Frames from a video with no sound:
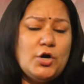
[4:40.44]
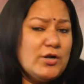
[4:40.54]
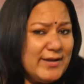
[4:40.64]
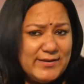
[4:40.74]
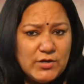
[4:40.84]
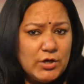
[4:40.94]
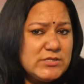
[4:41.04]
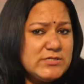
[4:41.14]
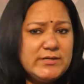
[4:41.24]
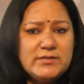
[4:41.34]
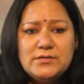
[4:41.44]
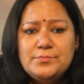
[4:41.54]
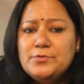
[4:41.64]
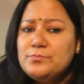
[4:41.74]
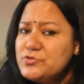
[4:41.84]
online content,
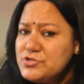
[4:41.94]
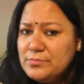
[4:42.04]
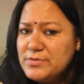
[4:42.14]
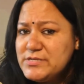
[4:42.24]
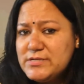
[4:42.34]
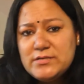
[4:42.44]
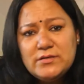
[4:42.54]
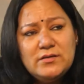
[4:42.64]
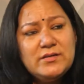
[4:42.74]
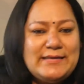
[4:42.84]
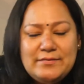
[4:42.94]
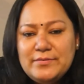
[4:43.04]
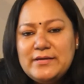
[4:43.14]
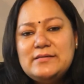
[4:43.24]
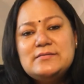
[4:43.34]
promotional material,
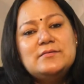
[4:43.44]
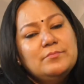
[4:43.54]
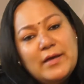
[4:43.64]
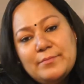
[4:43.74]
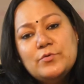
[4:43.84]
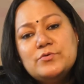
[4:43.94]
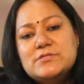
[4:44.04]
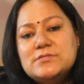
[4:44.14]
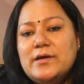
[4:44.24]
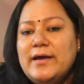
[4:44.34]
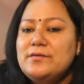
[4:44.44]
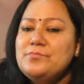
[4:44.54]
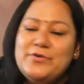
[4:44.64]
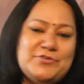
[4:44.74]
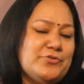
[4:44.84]
emails, memos
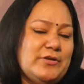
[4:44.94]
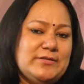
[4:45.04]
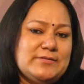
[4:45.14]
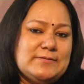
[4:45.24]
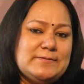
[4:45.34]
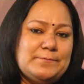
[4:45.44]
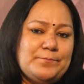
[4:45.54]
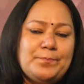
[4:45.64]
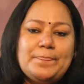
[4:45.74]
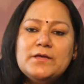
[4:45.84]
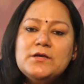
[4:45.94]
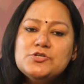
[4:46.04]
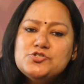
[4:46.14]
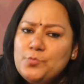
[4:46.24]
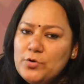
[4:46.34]
and press releases.
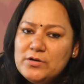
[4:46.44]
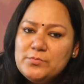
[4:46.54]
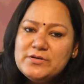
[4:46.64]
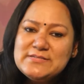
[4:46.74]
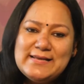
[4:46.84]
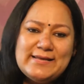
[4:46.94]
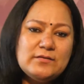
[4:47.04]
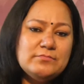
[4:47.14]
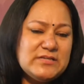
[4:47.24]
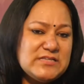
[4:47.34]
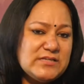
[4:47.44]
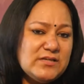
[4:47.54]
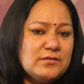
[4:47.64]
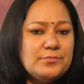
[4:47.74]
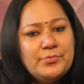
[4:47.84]
Spoken words like
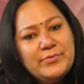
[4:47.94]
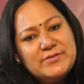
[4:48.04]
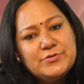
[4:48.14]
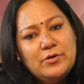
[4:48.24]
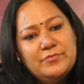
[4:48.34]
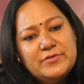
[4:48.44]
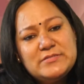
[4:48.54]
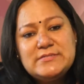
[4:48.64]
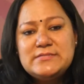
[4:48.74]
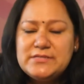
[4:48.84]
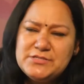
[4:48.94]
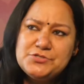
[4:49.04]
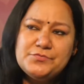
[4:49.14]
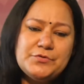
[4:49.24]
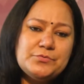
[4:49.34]
meeting, press conferences,
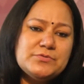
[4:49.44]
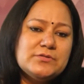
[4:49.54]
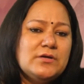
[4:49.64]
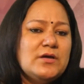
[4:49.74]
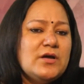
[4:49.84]
interviews,